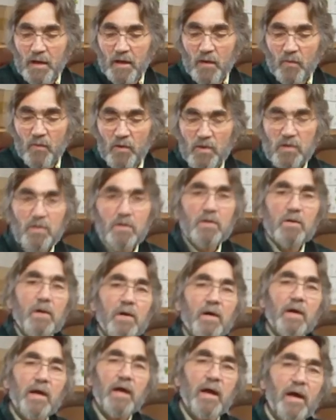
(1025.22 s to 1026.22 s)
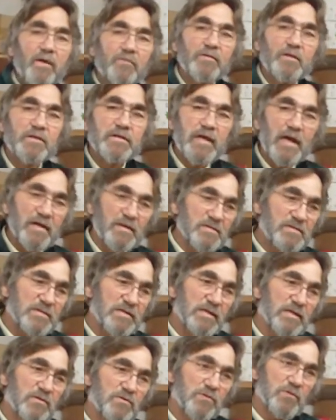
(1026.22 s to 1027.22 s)
will have the
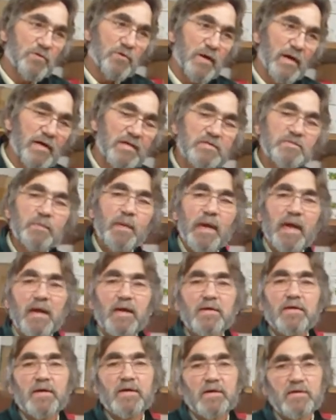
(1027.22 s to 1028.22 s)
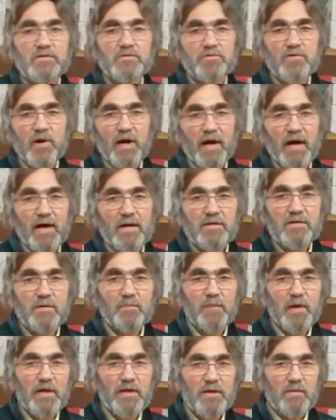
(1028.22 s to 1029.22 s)
tendency to expand and contract
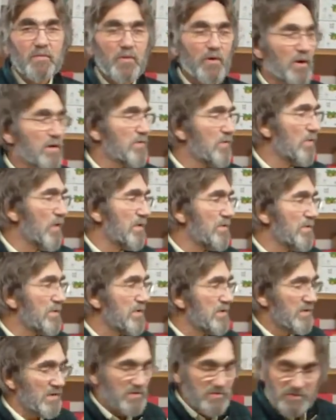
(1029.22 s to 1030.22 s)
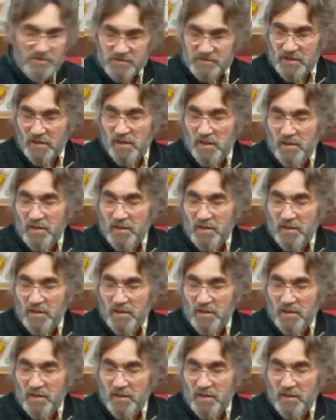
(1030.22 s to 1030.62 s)
depending upon the weather conditions.